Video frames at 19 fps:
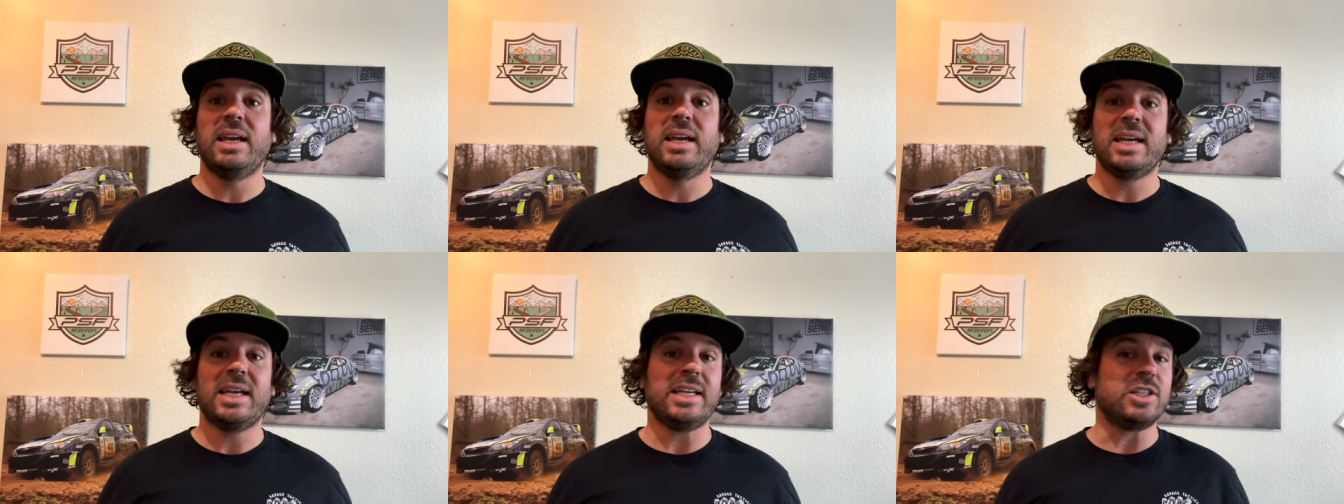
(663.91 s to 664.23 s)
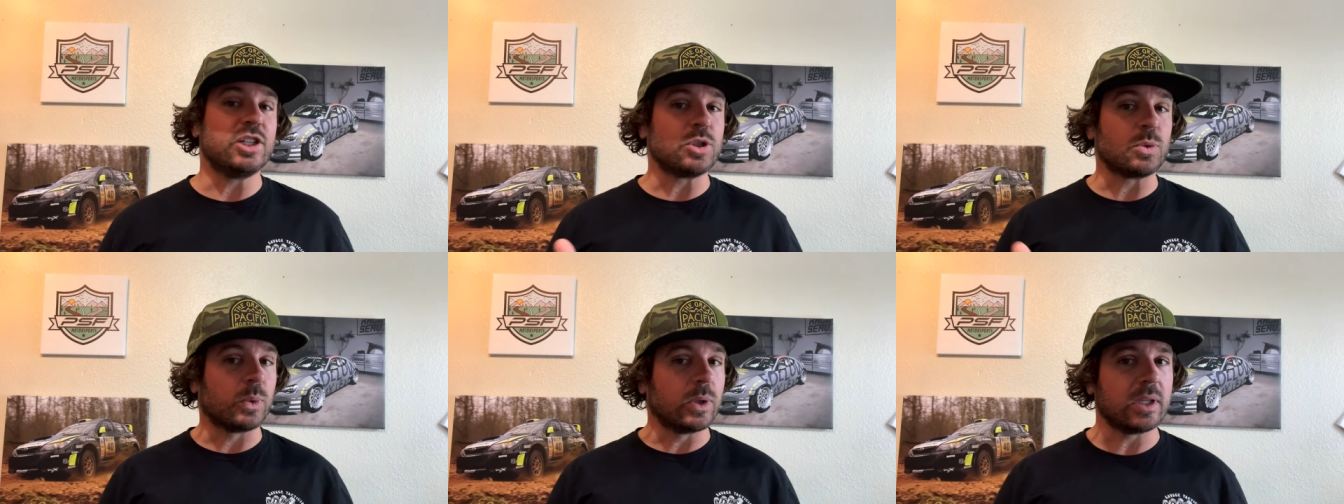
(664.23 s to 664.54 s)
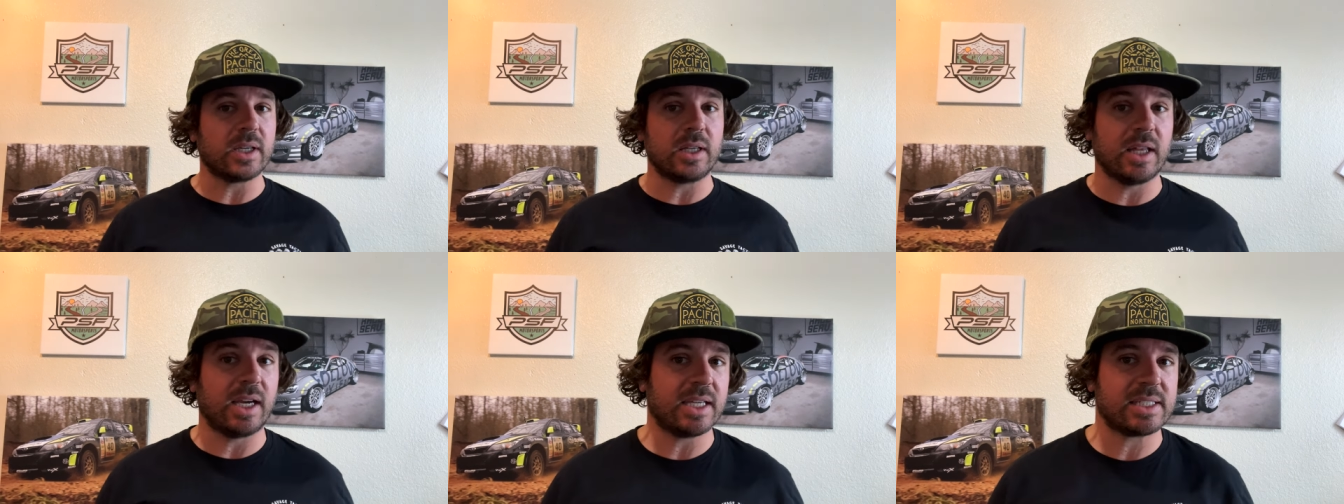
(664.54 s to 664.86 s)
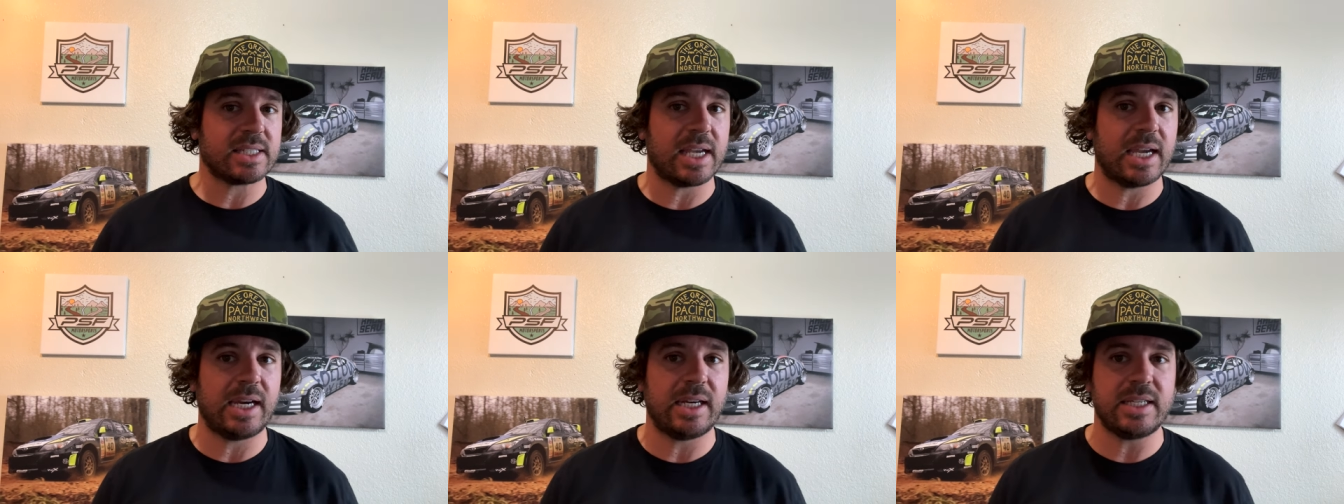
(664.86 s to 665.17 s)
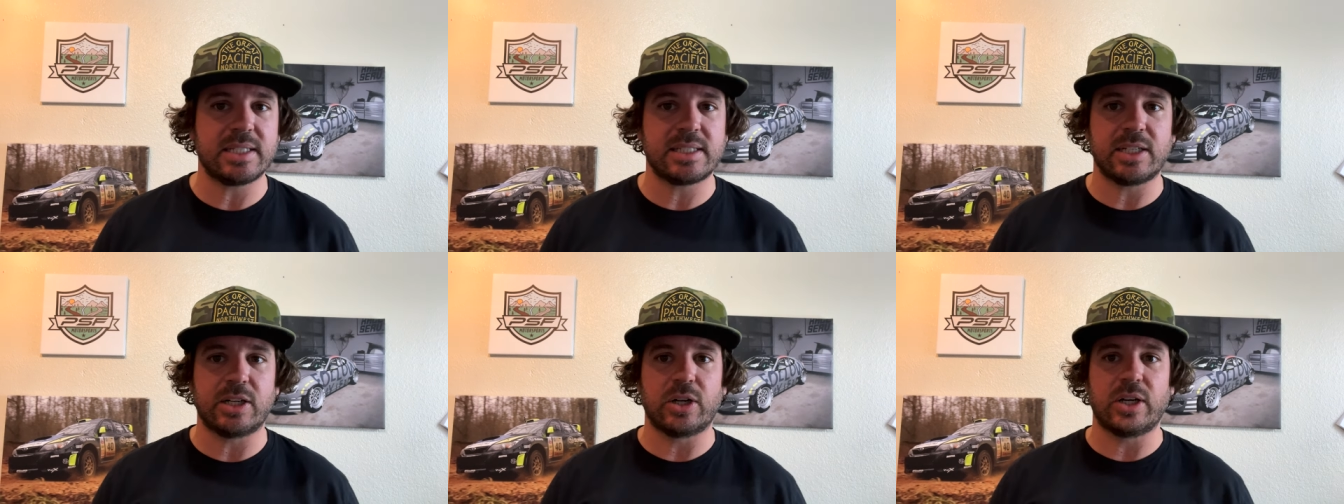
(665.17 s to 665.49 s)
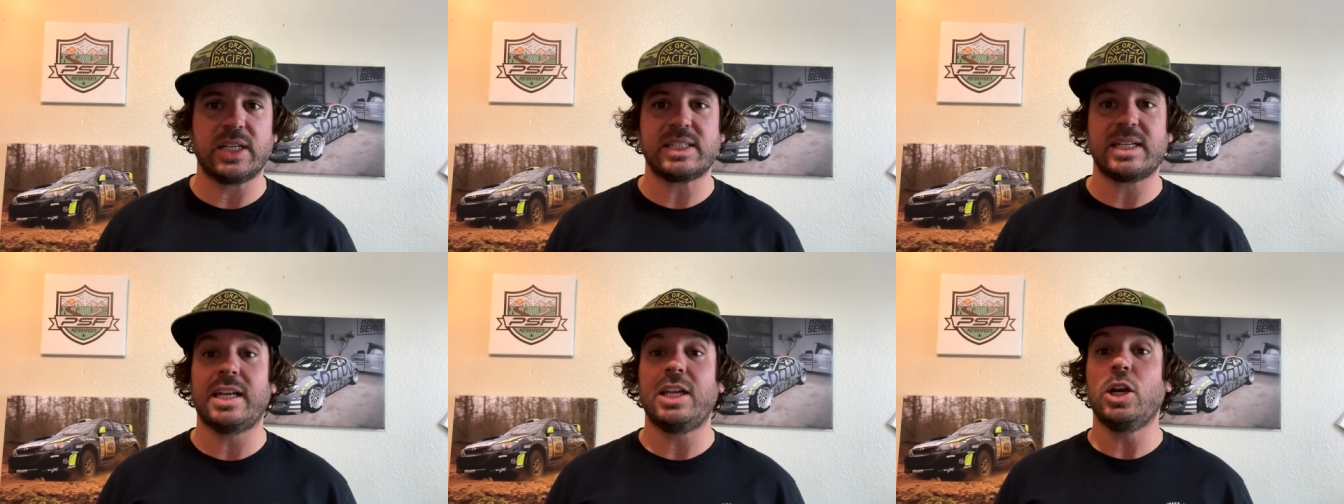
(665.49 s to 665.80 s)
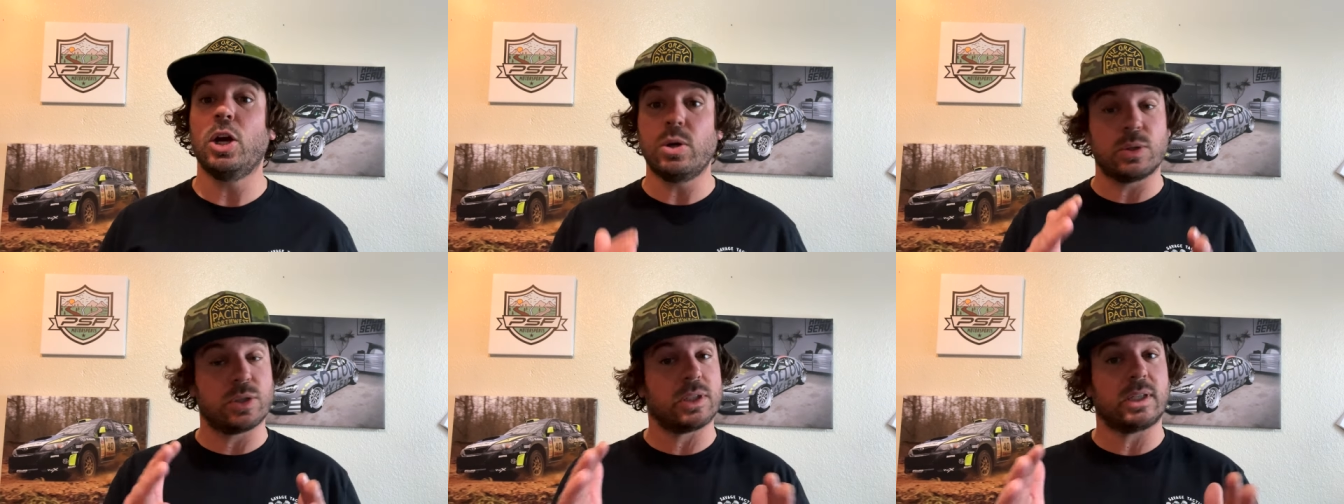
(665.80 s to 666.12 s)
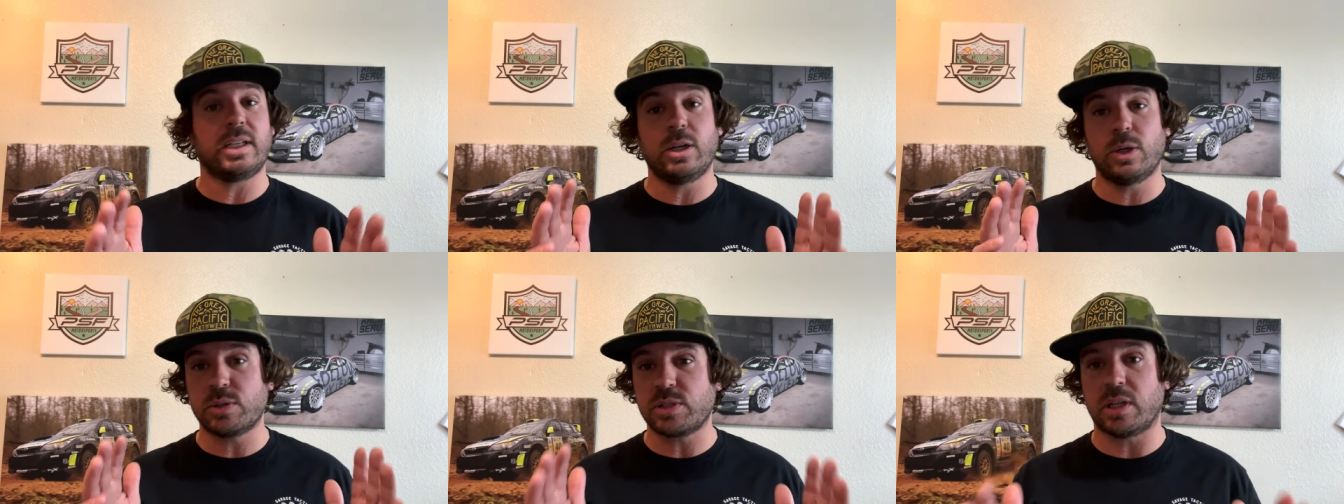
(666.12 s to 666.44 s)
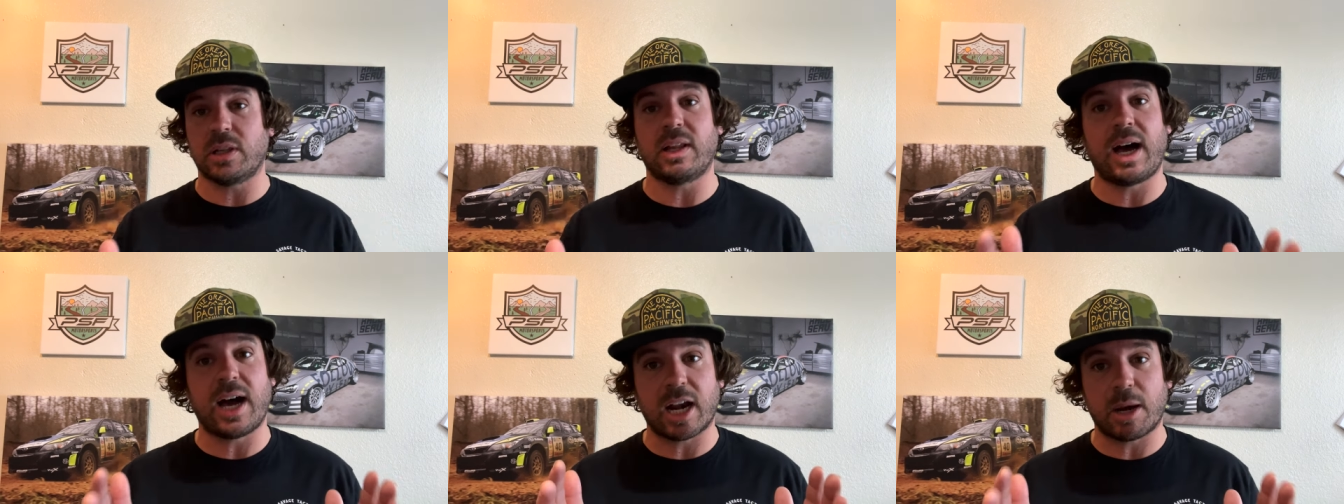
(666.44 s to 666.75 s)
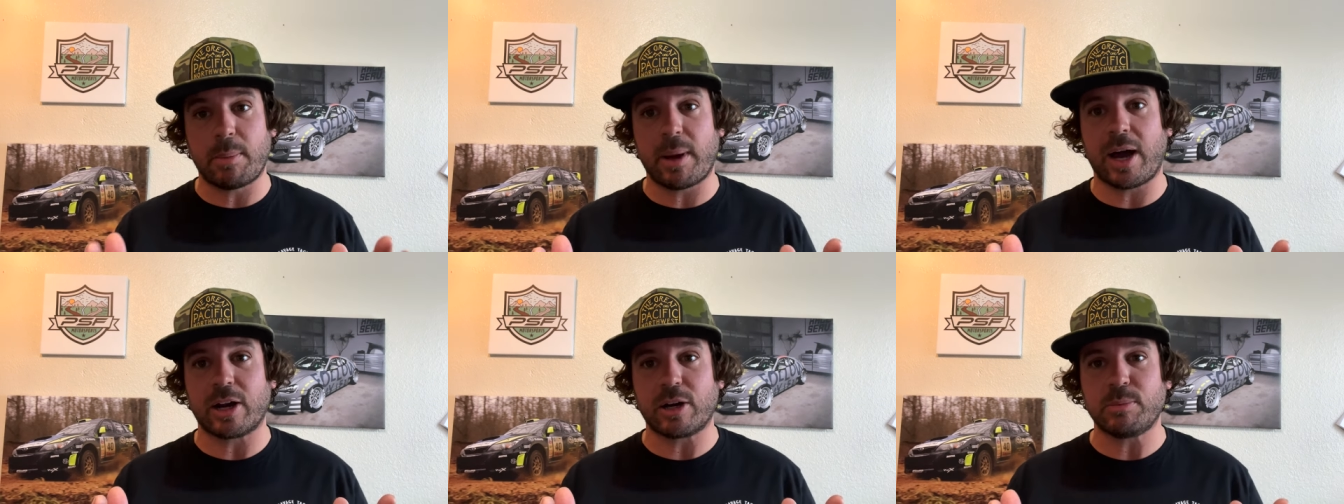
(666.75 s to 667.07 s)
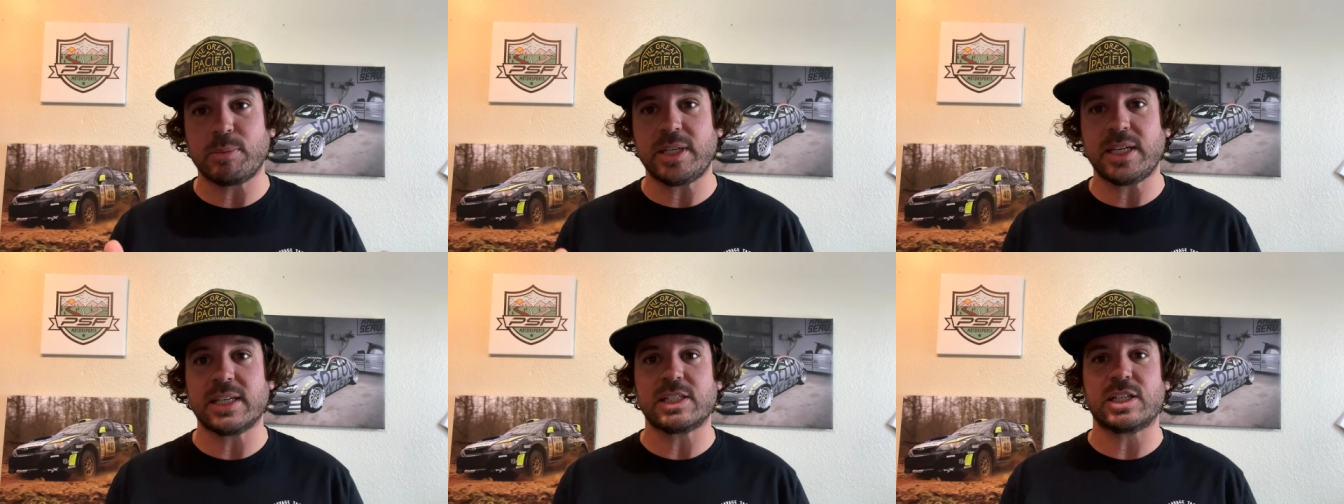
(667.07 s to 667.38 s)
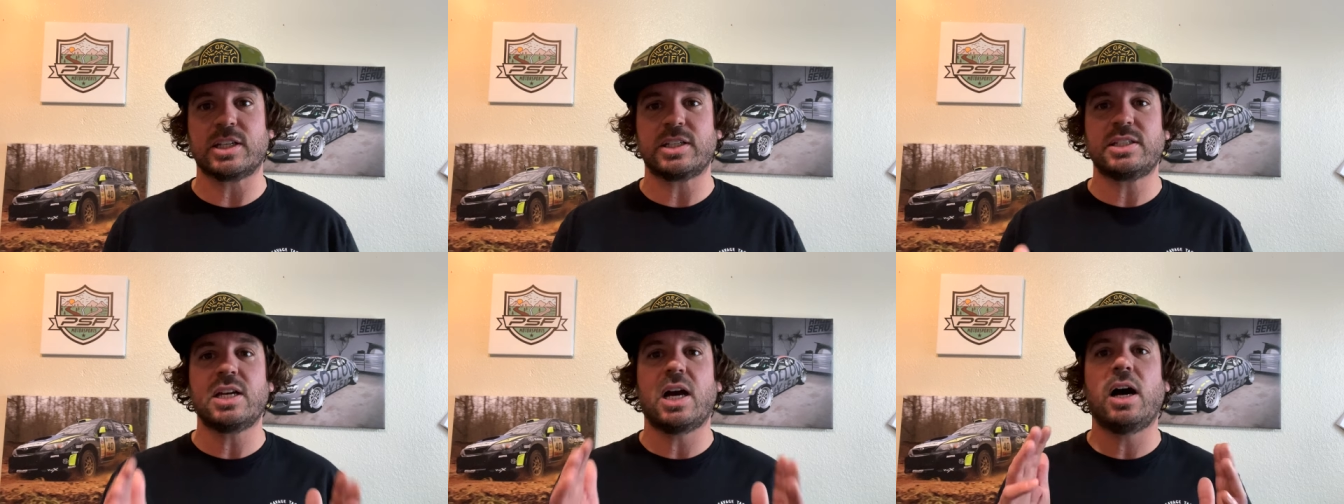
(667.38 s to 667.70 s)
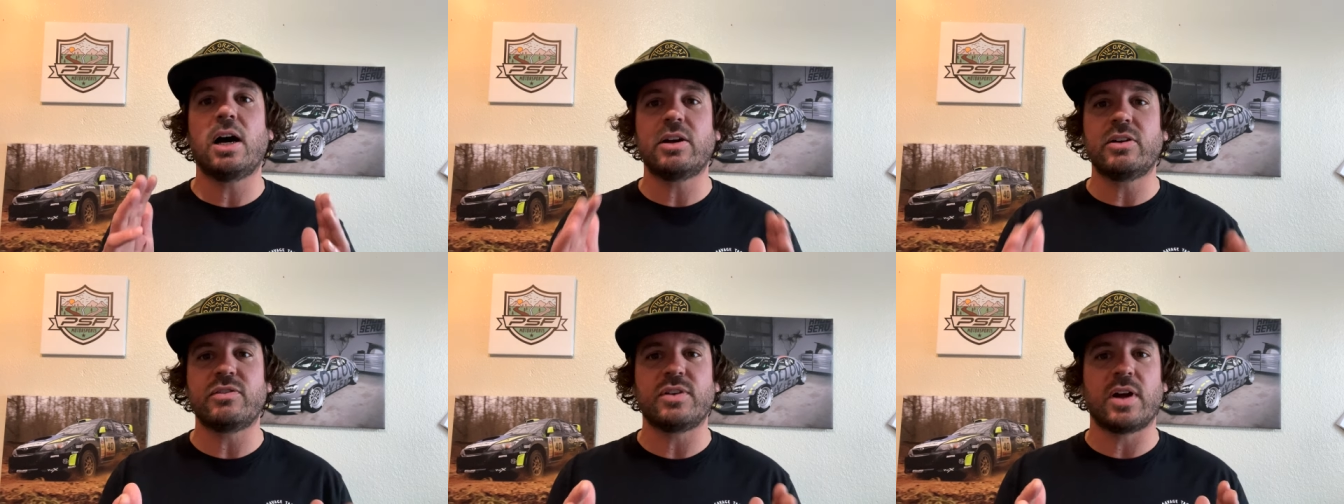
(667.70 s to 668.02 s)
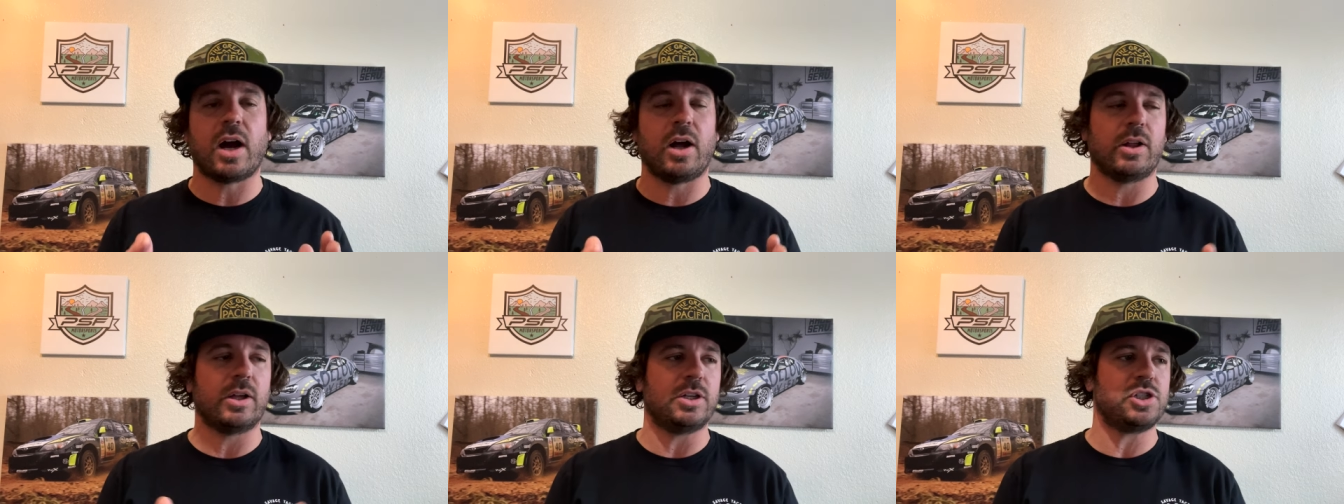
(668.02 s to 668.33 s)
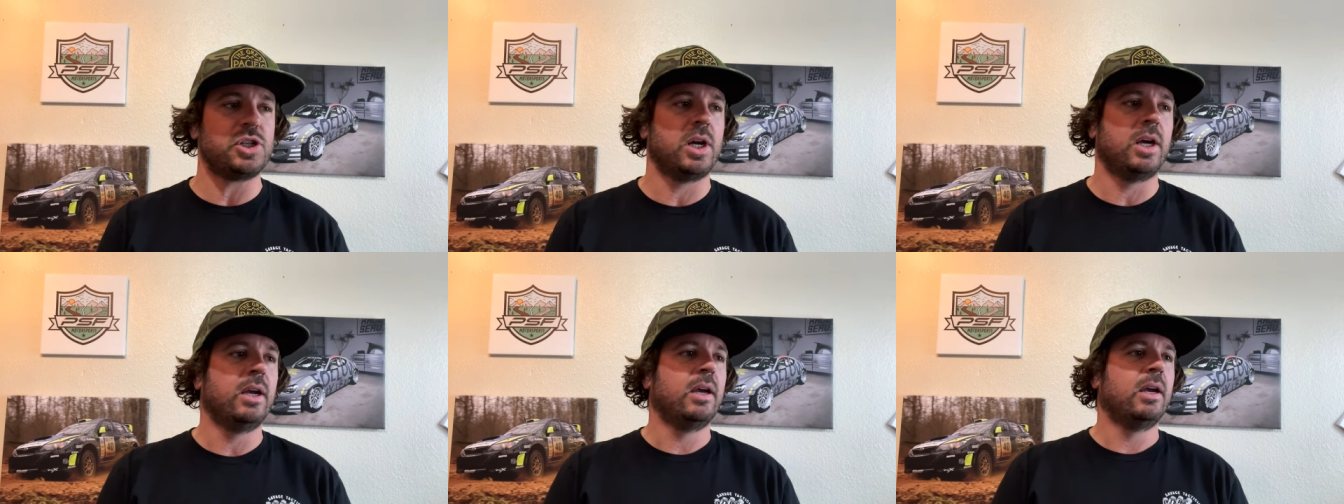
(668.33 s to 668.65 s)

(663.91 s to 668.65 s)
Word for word: He just really likes the 80 series and he knows, he knows a lot about them. He has a ton of knowledge.